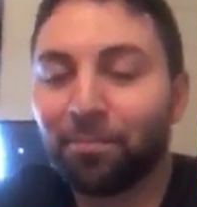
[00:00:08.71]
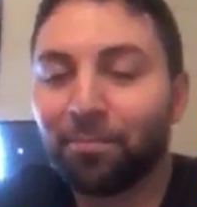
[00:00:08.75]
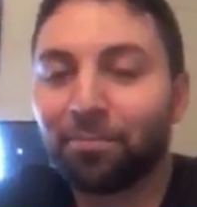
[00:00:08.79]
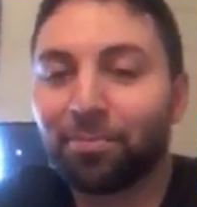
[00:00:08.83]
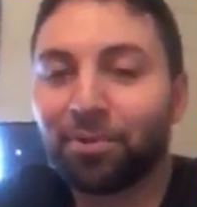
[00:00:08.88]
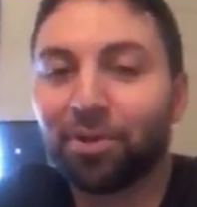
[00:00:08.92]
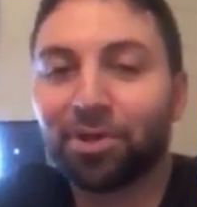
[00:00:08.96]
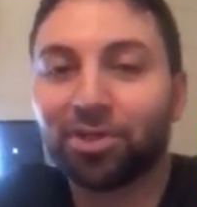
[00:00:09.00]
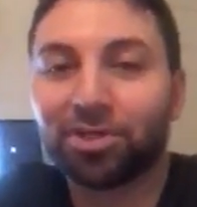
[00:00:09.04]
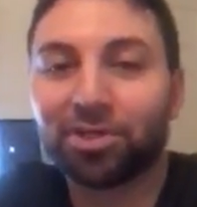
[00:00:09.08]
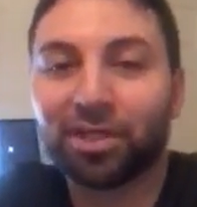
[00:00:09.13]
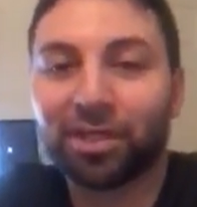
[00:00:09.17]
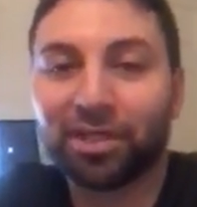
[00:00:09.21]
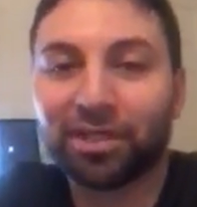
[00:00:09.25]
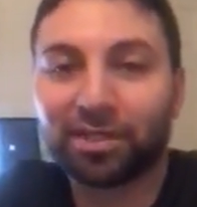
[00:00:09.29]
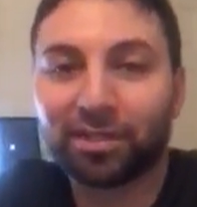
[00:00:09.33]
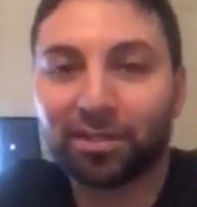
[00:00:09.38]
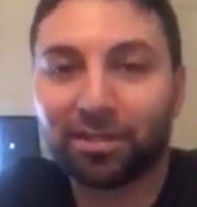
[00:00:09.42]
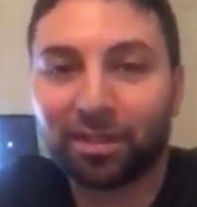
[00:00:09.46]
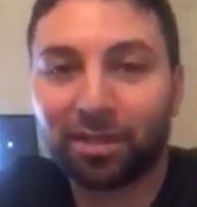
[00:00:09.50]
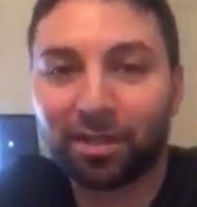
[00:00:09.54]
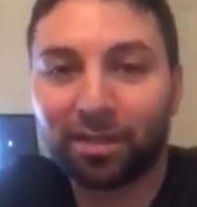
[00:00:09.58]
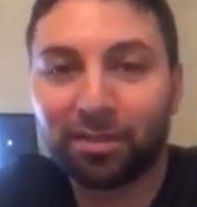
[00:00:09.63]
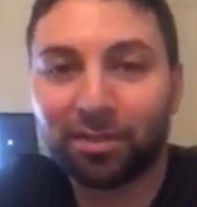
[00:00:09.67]
purchased
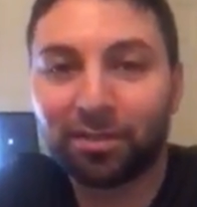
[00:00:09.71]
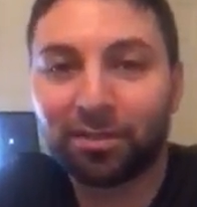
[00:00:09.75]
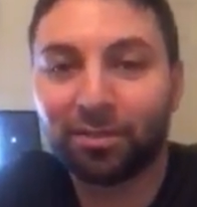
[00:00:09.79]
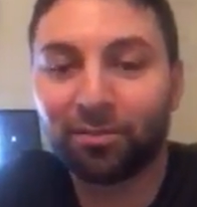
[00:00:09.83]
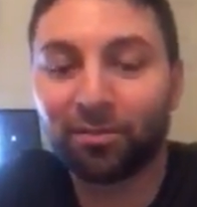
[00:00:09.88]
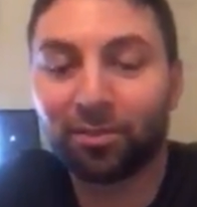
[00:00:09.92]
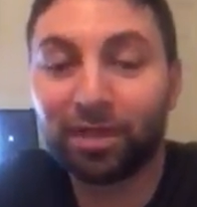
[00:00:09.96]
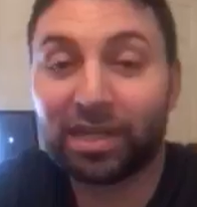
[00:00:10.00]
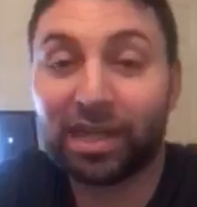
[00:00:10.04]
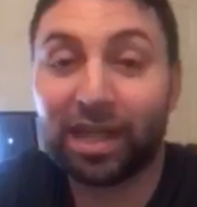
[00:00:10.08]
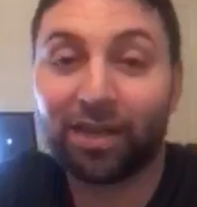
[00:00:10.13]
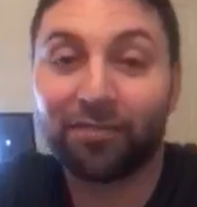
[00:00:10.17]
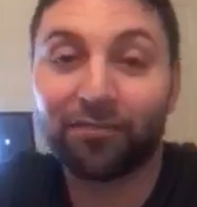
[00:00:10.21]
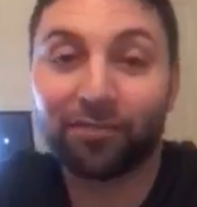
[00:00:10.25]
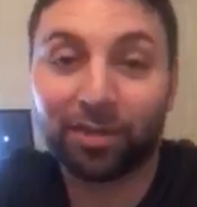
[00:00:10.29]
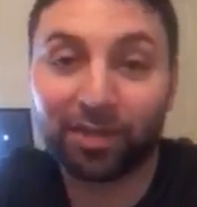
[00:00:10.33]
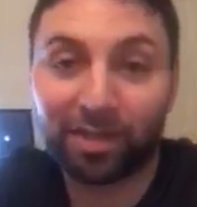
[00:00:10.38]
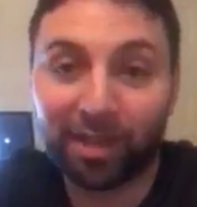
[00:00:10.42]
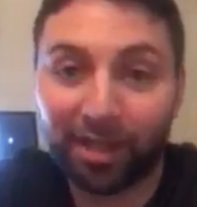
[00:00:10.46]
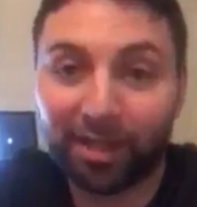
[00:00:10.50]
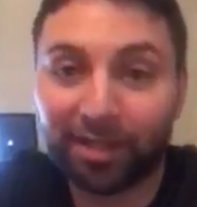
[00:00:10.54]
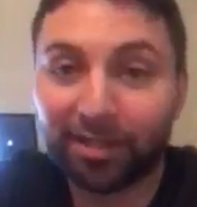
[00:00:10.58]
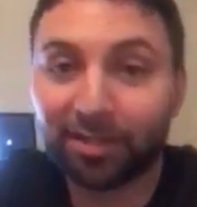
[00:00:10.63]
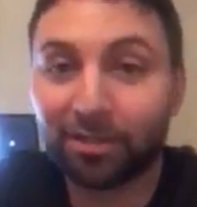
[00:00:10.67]
what he
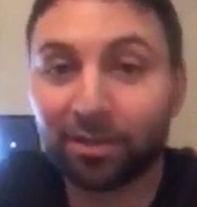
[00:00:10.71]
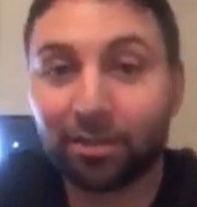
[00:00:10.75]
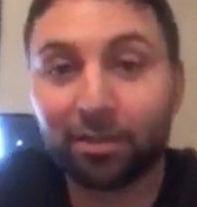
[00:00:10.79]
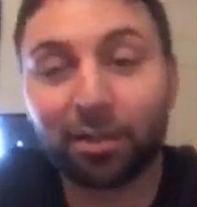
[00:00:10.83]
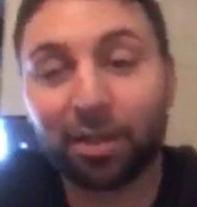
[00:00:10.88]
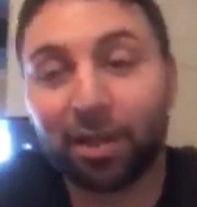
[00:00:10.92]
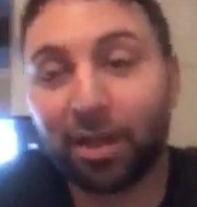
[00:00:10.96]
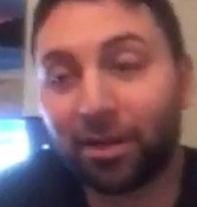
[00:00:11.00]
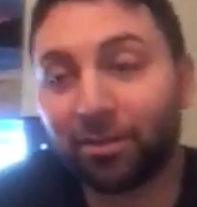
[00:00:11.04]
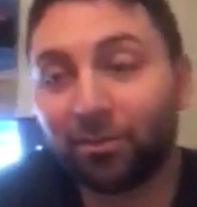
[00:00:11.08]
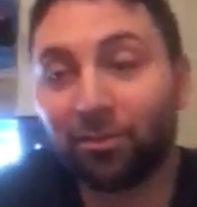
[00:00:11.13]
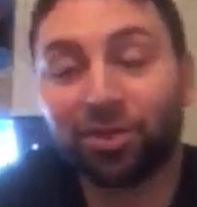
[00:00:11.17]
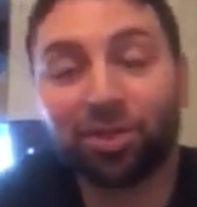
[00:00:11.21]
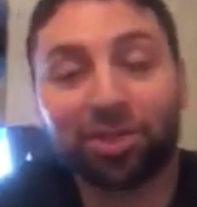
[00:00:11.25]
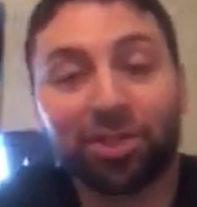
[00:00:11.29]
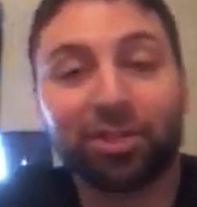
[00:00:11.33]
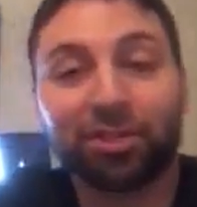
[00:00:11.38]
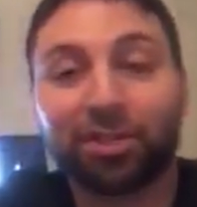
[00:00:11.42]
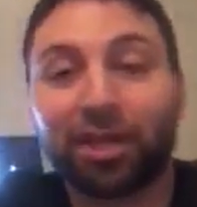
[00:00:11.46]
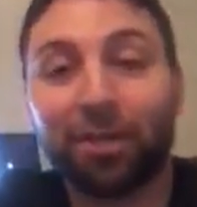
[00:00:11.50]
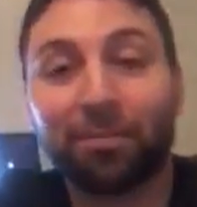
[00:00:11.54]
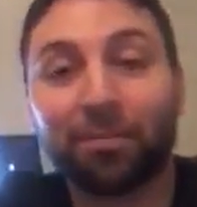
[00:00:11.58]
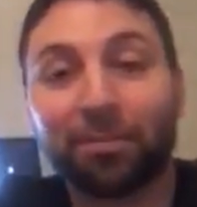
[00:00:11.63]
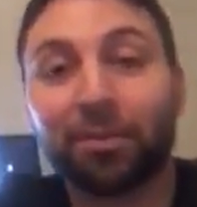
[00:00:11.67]
advertised online, which
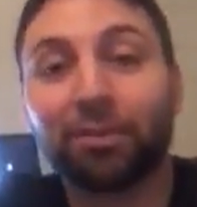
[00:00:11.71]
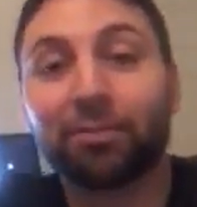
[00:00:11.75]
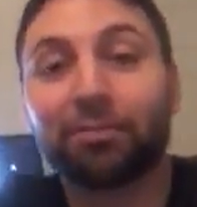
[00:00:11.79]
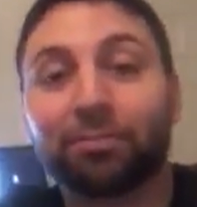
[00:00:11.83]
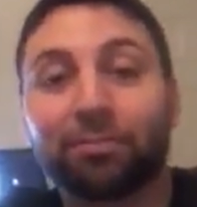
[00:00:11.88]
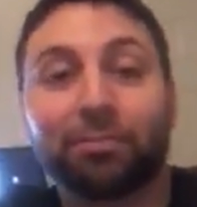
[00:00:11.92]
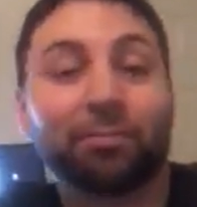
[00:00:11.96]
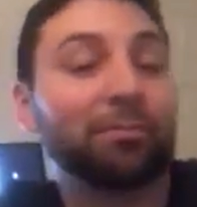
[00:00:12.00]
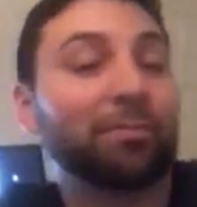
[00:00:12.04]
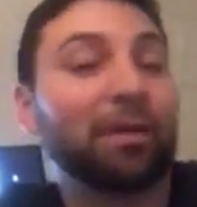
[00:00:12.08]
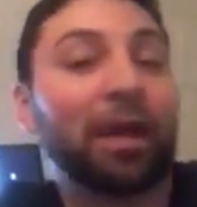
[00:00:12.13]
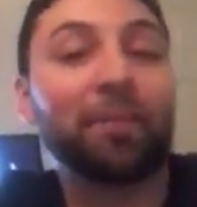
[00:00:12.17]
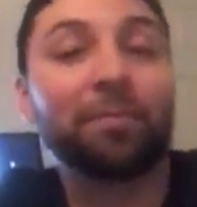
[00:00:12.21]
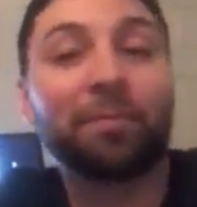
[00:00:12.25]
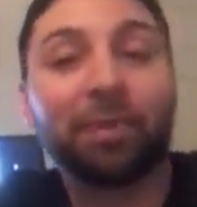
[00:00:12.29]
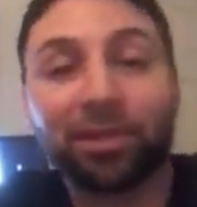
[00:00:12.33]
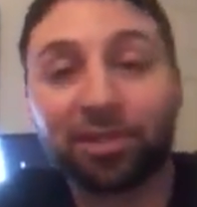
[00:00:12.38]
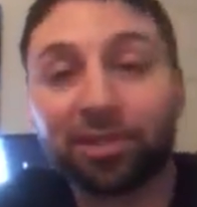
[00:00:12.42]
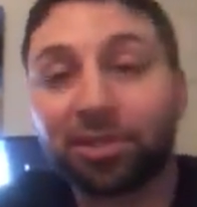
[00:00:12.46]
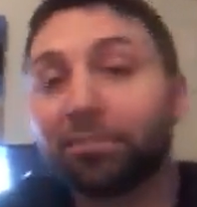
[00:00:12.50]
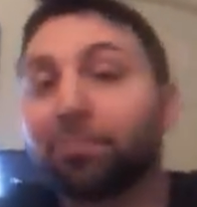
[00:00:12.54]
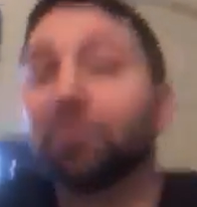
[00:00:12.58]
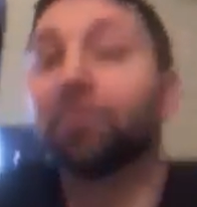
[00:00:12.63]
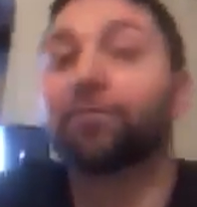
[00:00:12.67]
I'm I
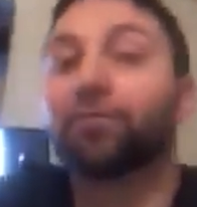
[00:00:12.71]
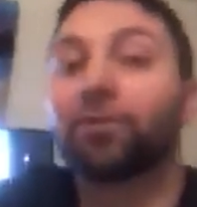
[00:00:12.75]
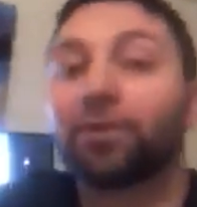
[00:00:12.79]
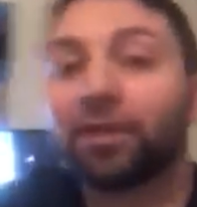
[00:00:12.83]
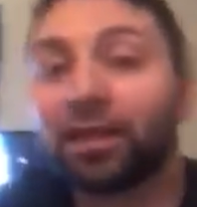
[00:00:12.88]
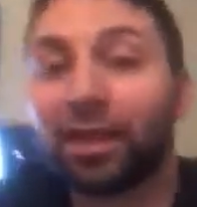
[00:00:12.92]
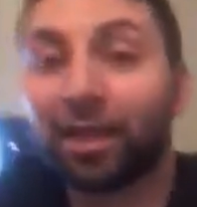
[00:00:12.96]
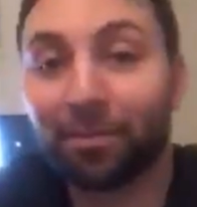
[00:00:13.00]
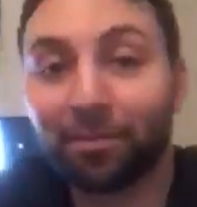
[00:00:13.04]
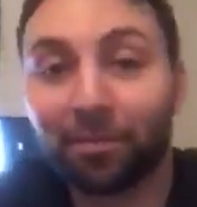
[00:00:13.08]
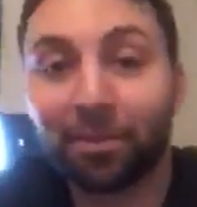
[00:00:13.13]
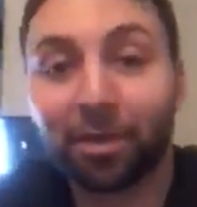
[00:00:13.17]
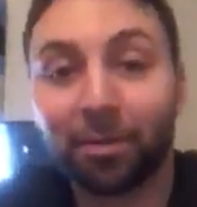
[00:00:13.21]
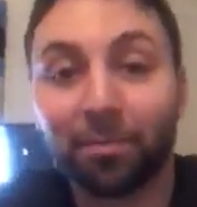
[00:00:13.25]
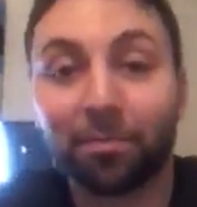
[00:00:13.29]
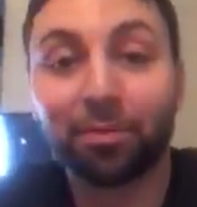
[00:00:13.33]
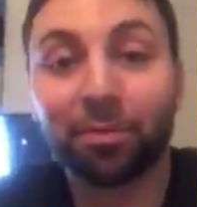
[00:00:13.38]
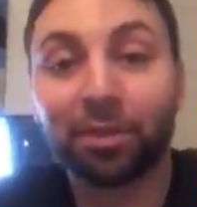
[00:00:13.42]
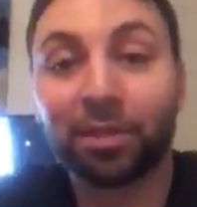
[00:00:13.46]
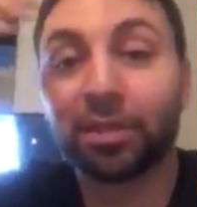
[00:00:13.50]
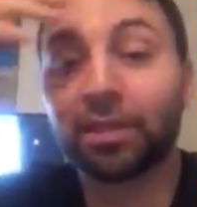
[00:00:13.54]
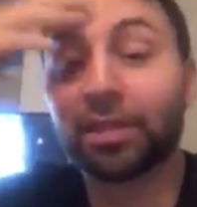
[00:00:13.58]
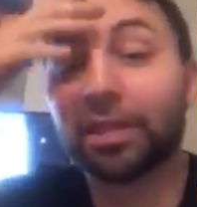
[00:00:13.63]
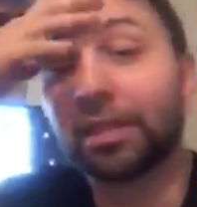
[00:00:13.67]
mentioned before that I'm
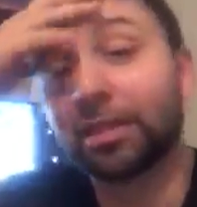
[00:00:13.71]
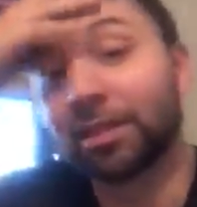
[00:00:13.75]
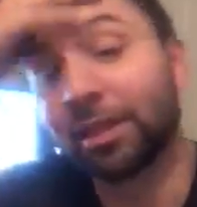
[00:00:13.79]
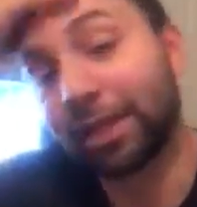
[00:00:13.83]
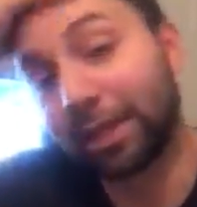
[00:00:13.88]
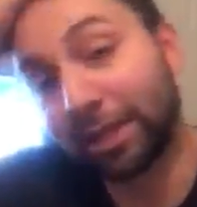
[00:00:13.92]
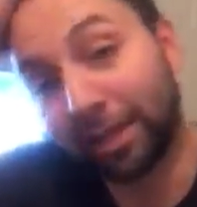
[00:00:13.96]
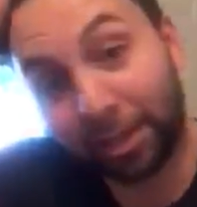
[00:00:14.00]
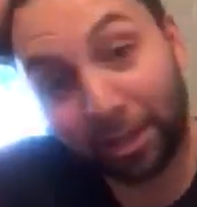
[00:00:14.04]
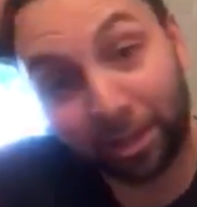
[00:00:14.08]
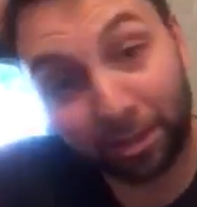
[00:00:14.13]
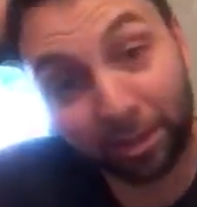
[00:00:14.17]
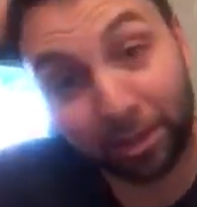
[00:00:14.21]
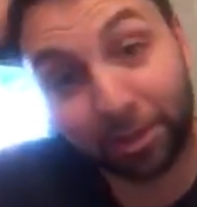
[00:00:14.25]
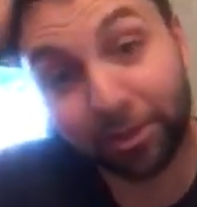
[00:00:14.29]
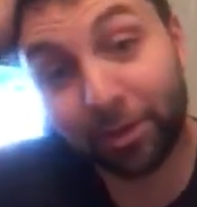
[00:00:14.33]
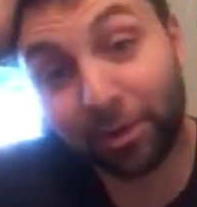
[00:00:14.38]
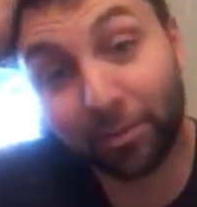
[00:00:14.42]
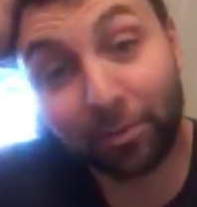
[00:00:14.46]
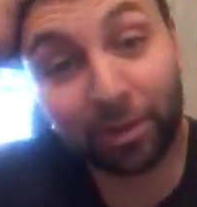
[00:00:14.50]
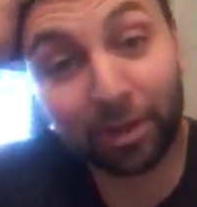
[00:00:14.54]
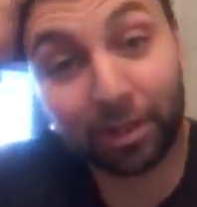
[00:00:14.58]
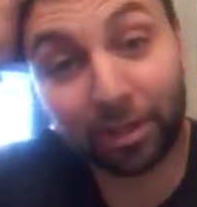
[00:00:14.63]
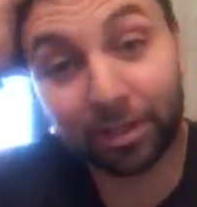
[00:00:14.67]
completely like
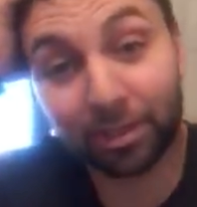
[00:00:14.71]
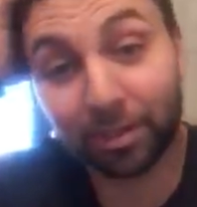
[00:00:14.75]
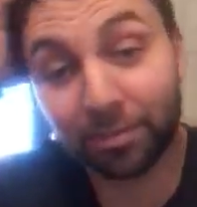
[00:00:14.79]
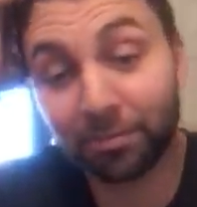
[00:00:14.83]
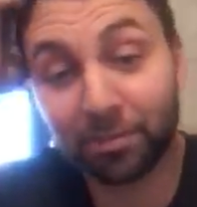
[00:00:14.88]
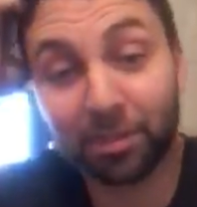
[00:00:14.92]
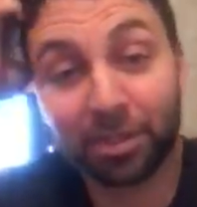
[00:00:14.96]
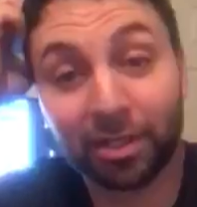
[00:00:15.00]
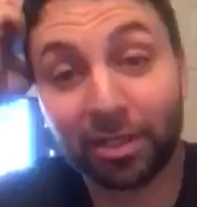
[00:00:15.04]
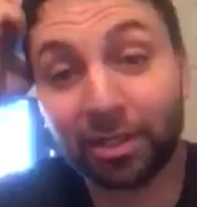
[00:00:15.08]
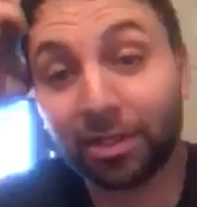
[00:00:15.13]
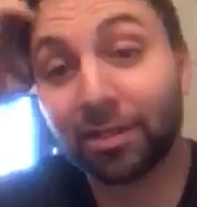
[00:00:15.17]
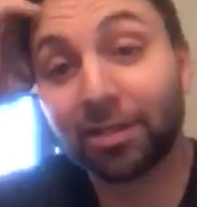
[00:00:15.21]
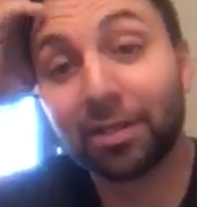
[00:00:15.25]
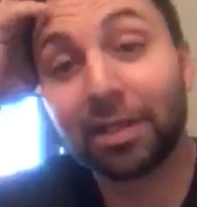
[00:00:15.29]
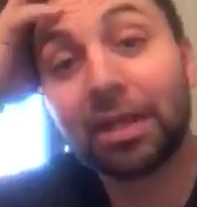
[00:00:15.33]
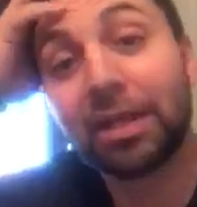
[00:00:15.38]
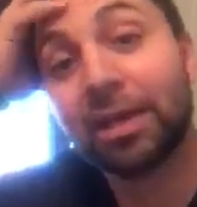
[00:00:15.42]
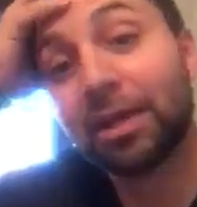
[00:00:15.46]
illiterate when it comes to